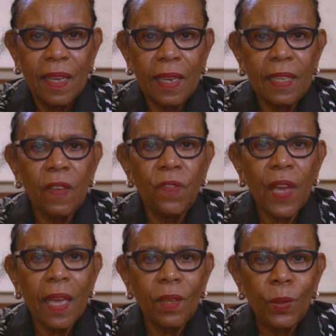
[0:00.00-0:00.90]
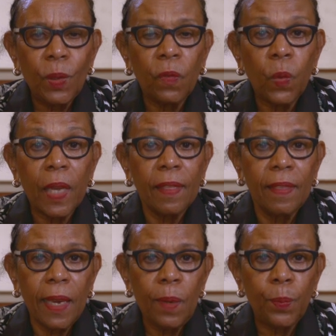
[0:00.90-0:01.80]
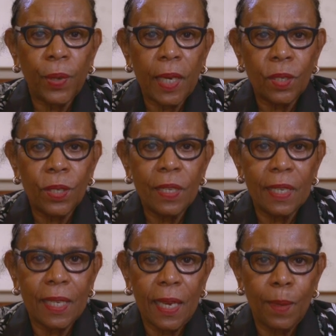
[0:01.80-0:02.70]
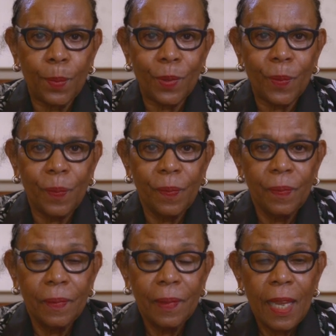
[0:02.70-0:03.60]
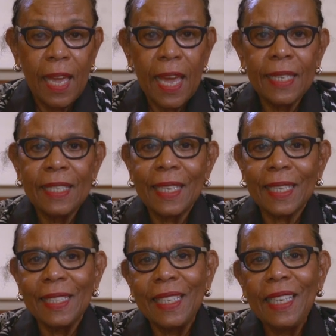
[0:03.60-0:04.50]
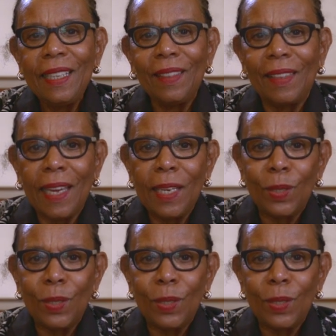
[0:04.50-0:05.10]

and in the value of what they bring to the table and succeed they